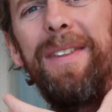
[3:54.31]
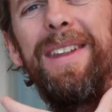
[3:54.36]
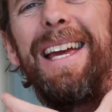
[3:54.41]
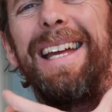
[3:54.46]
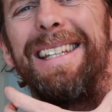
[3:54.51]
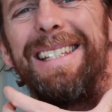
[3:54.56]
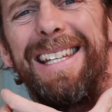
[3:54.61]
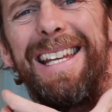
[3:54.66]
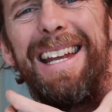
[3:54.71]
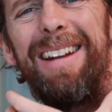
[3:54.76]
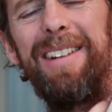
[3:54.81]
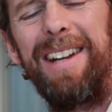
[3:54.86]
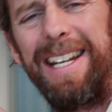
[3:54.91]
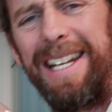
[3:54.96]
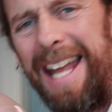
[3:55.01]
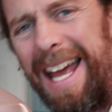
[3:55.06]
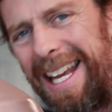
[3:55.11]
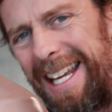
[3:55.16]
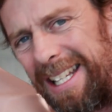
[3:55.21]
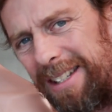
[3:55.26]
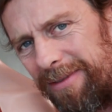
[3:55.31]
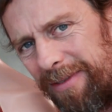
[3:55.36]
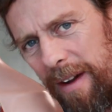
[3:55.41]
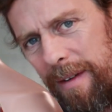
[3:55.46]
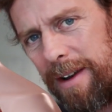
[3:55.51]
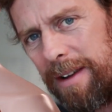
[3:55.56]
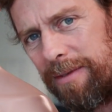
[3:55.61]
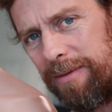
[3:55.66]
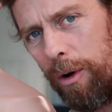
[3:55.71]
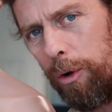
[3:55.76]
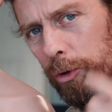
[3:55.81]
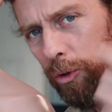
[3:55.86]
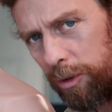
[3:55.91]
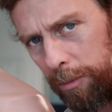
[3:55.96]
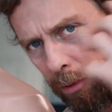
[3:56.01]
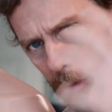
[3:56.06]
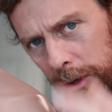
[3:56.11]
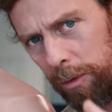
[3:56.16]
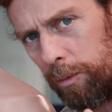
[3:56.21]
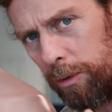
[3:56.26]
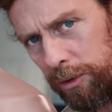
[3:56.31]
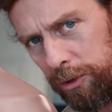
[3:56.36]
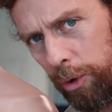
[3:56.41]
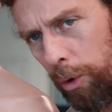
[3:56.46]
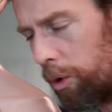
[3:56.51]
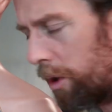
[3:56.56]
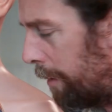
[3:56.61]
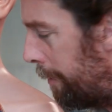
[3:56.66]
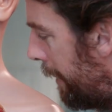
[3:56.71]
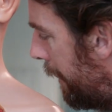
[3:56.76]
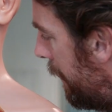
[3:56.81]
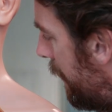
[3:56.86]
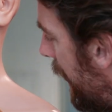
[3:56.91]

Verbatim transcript: The anterior neck is very vulnerable, and we'll talk about